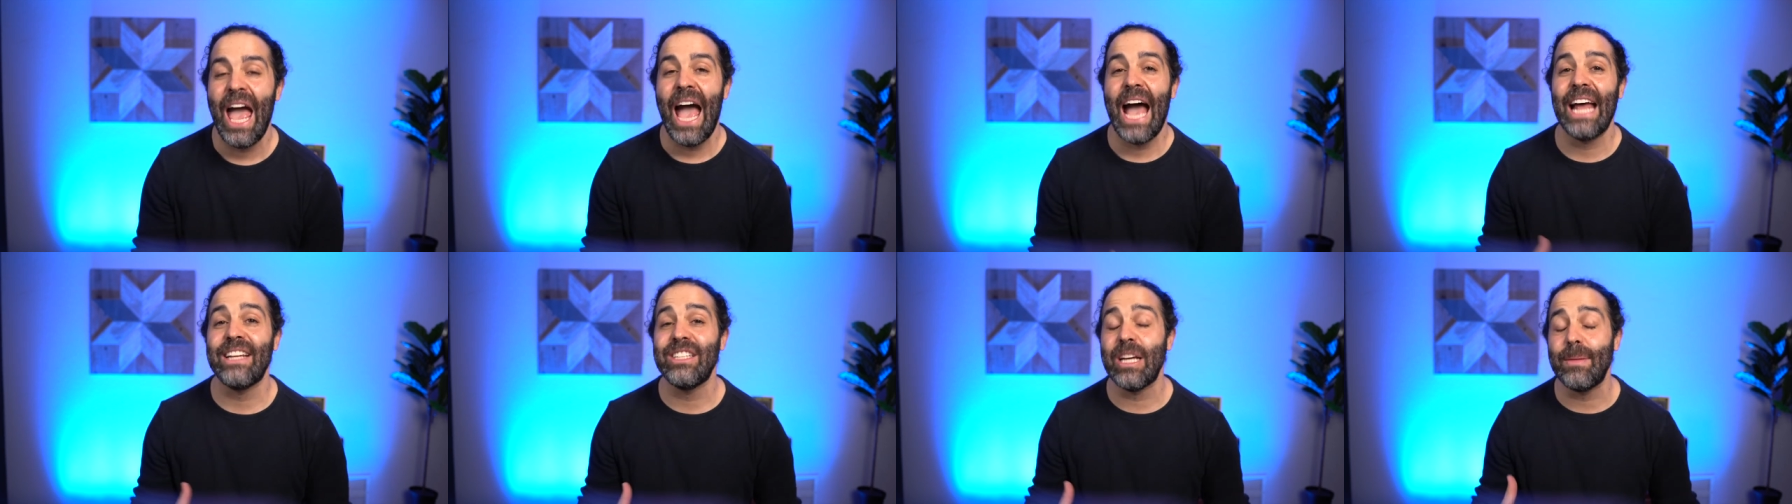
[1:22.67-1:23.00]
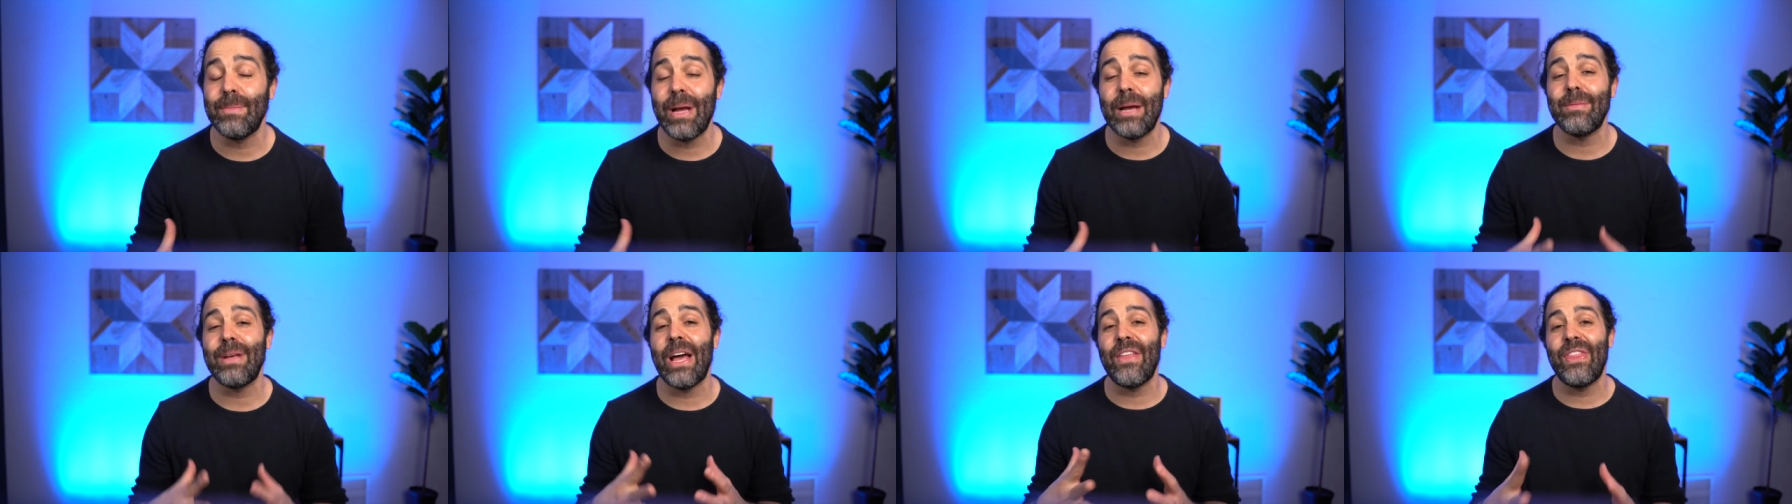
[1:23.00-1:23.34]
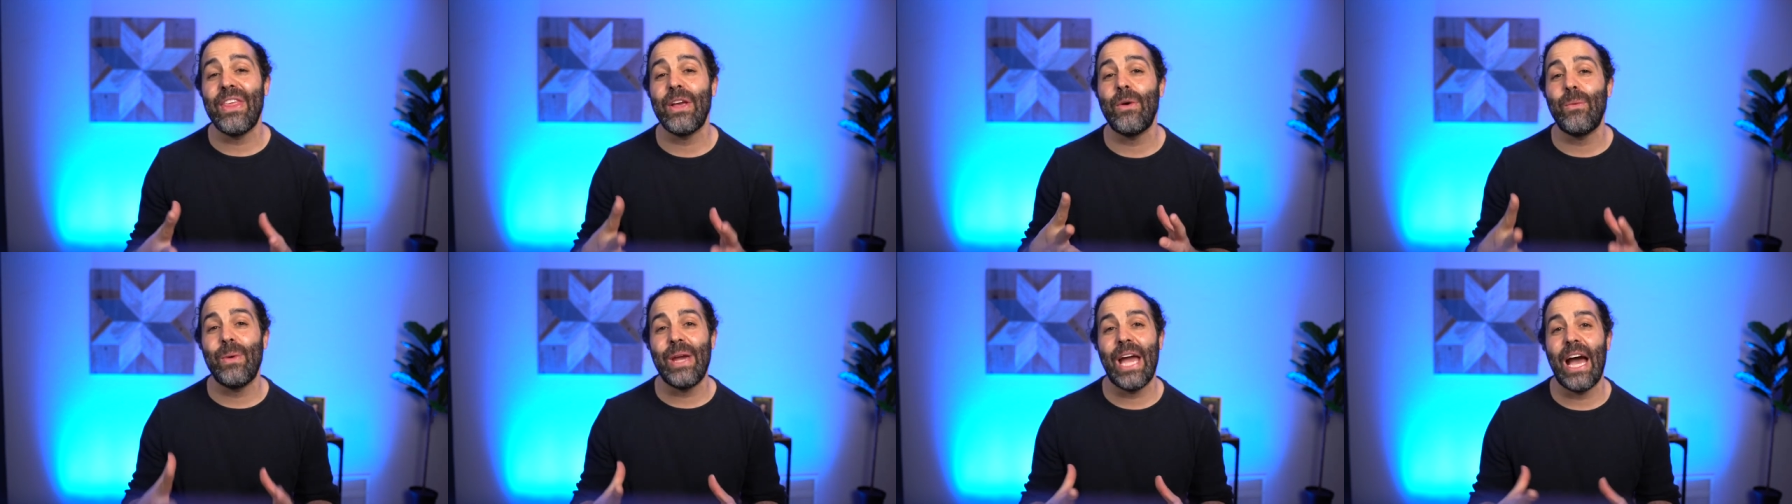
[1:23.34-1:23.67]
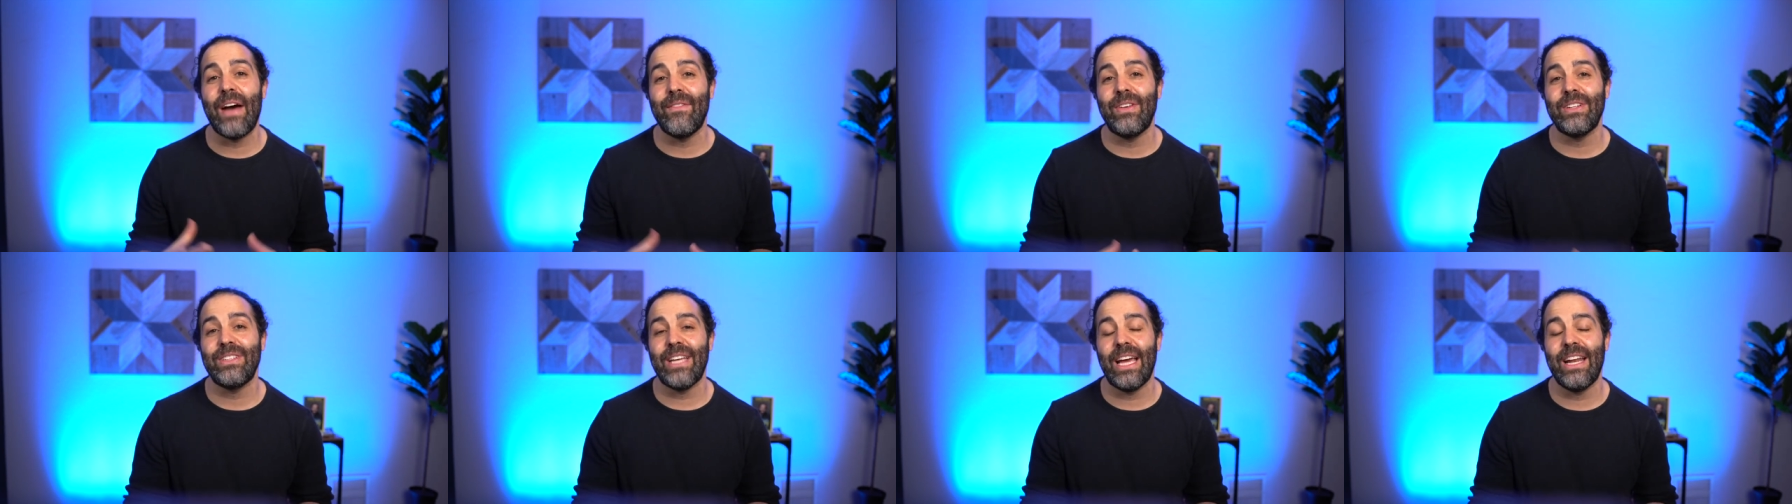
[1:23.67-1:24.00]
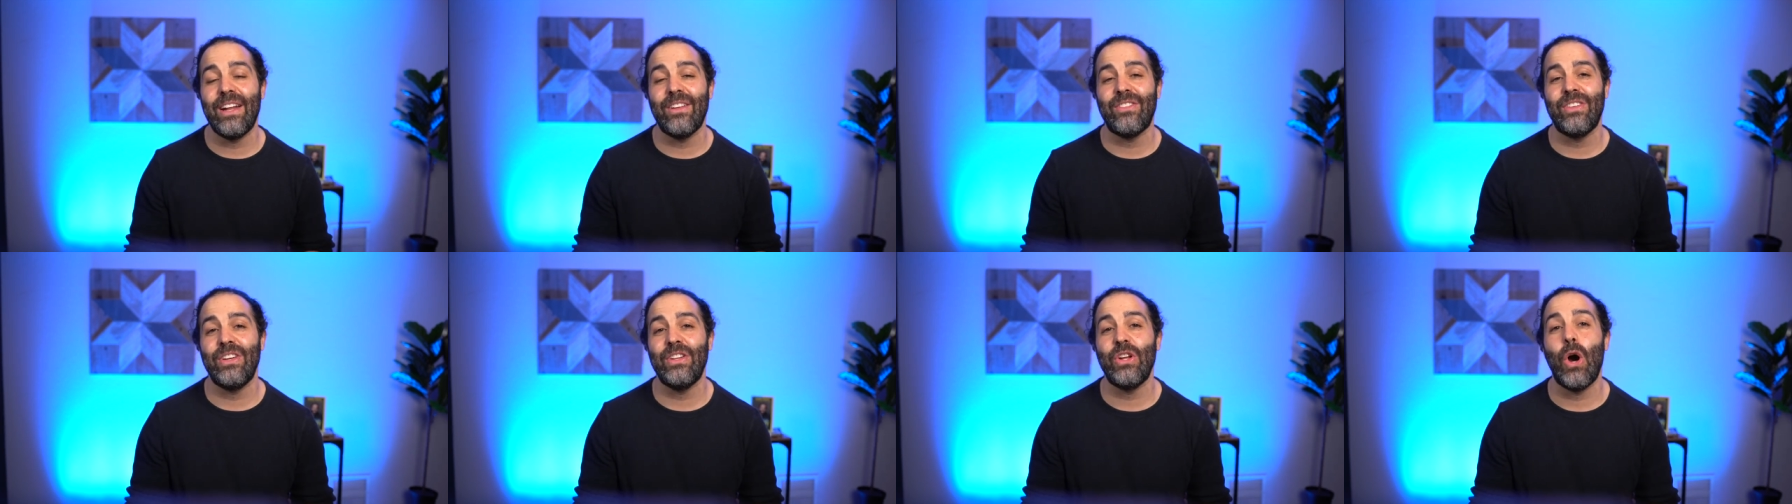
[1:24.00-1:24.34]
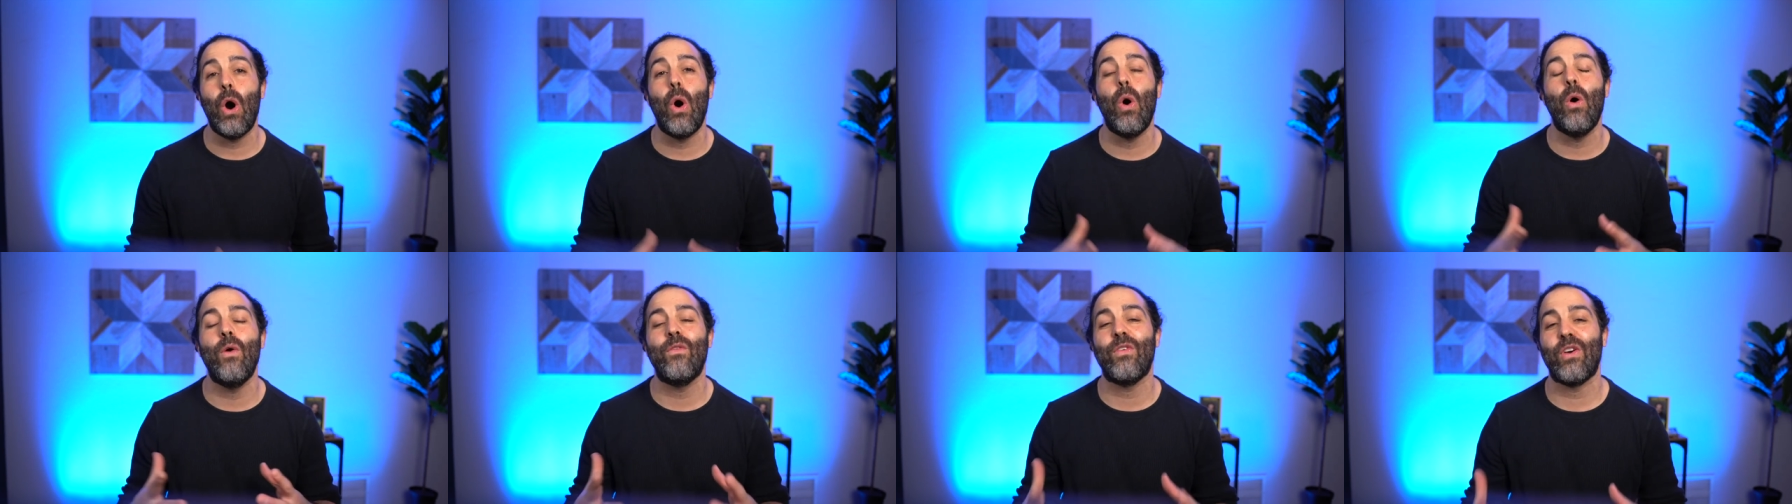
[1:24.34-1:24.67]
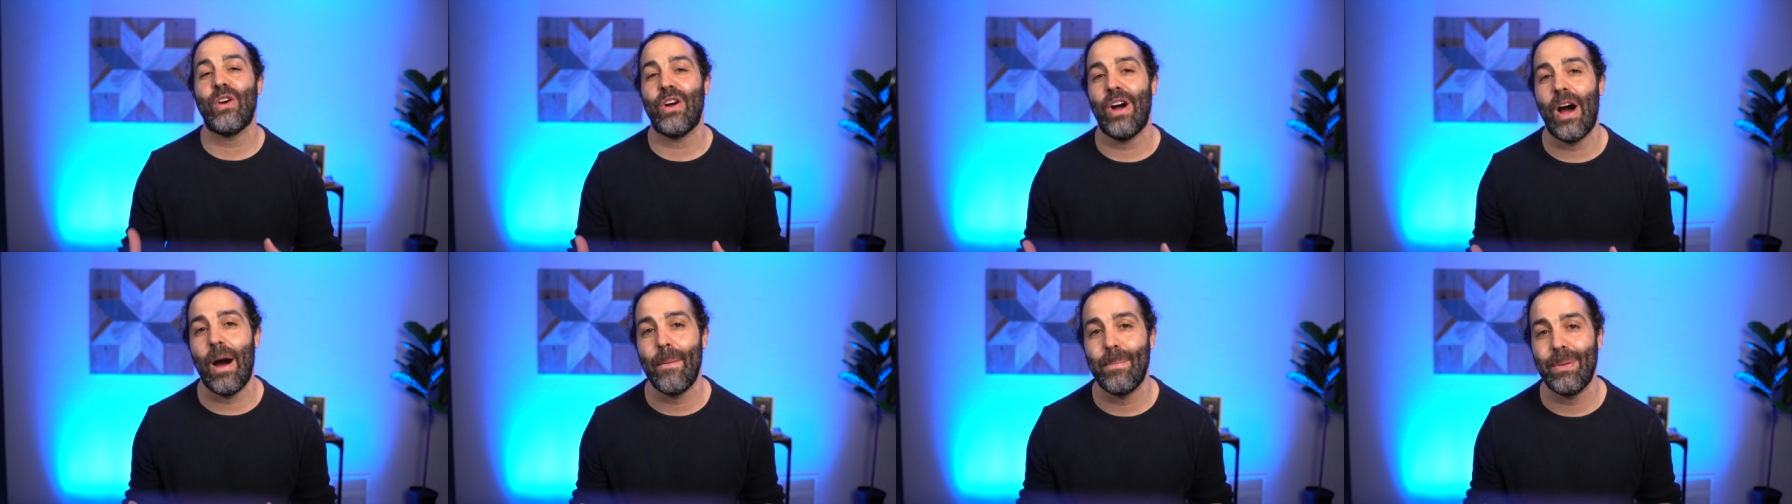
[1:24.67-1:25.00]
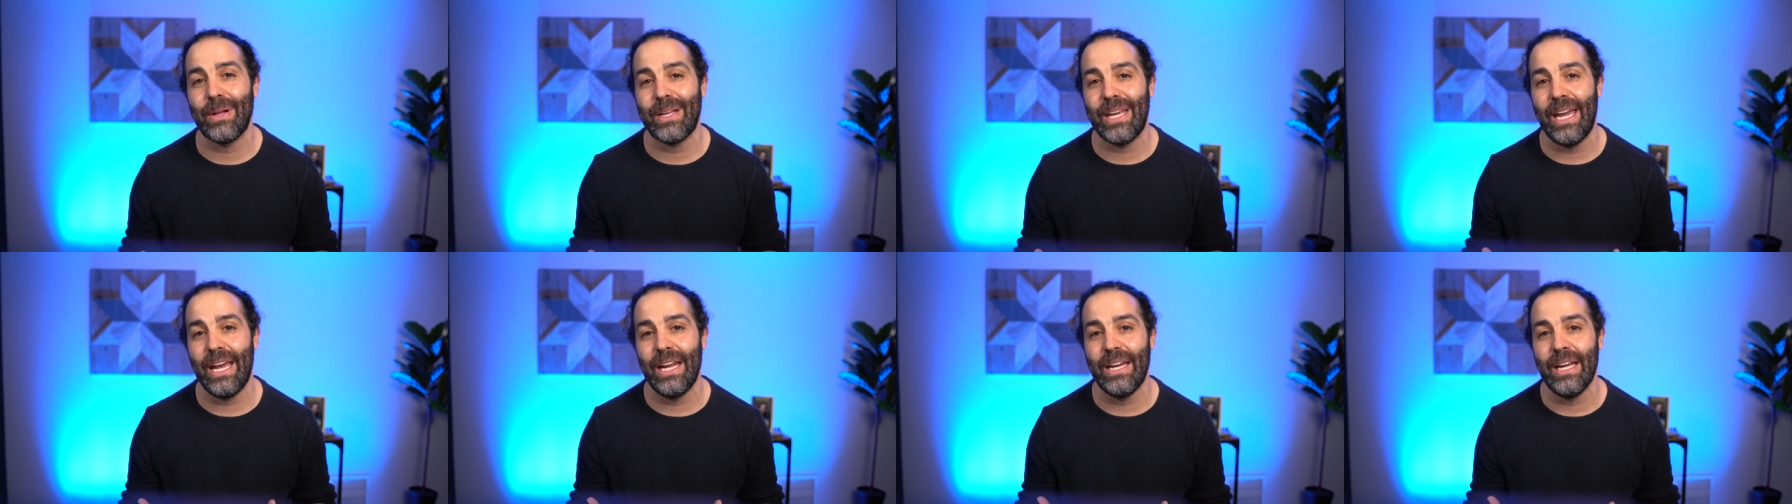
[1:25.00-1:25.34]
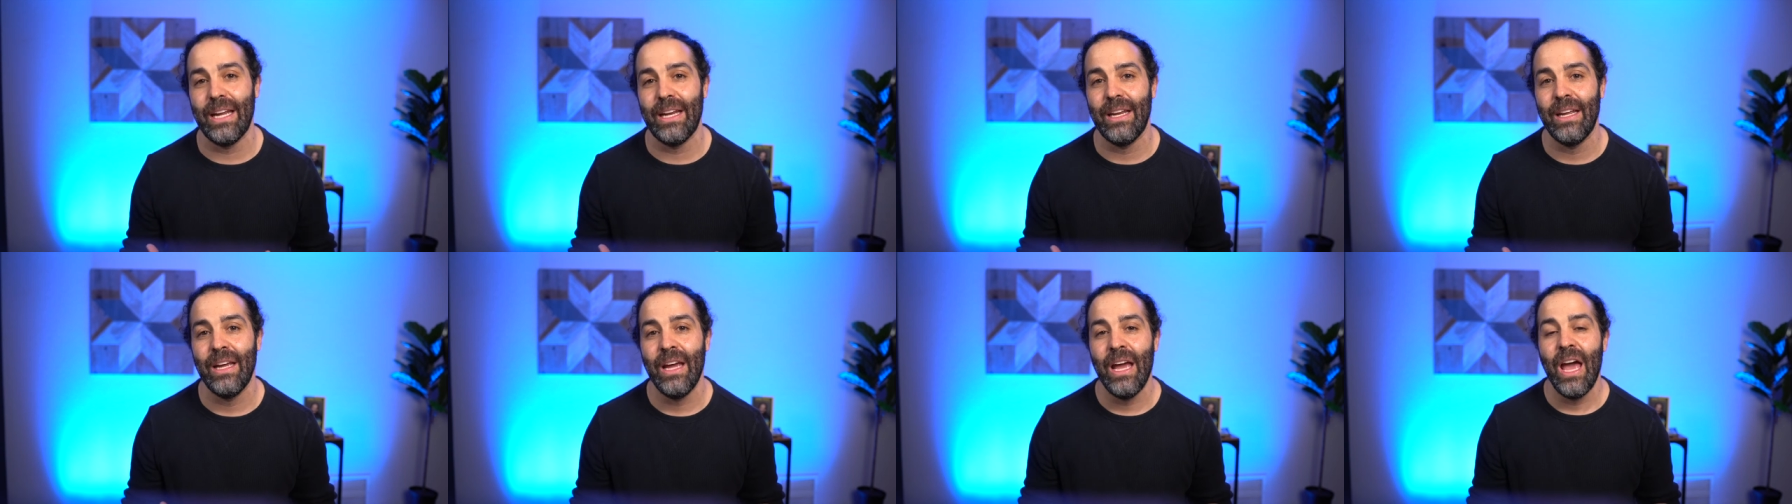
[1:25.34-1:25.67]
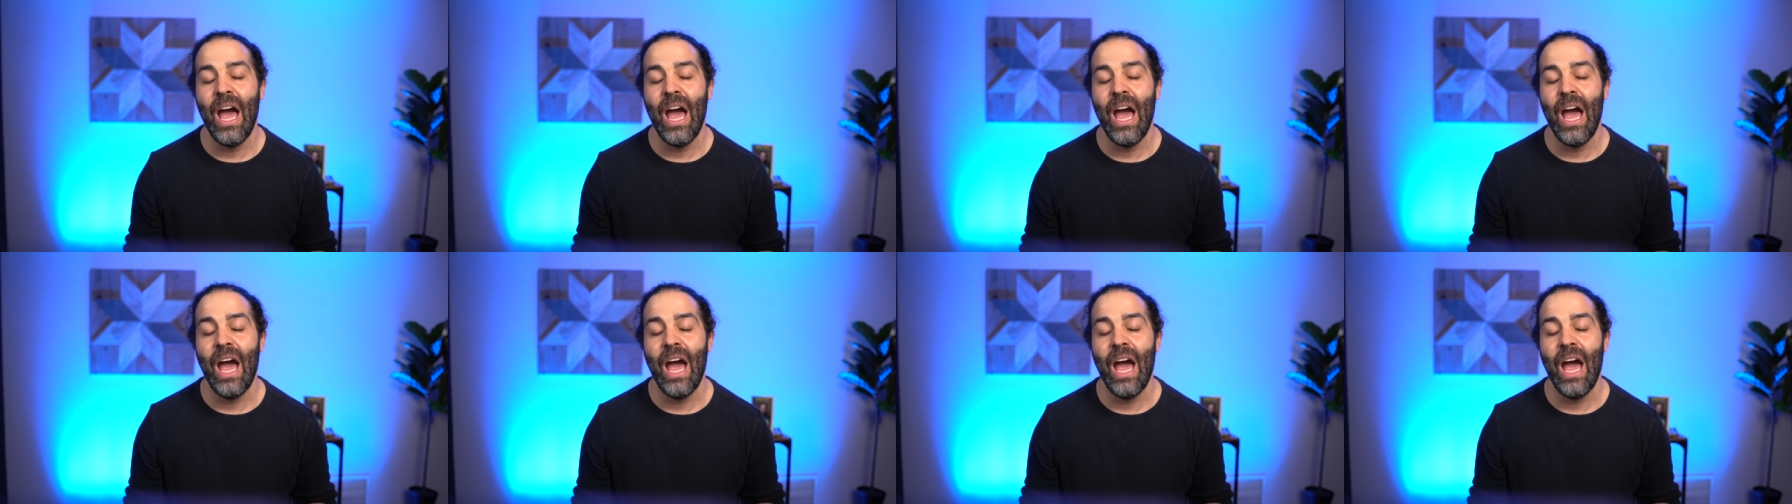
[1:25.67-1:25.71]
And sometimes I think we have a tendency to overcomplicate it.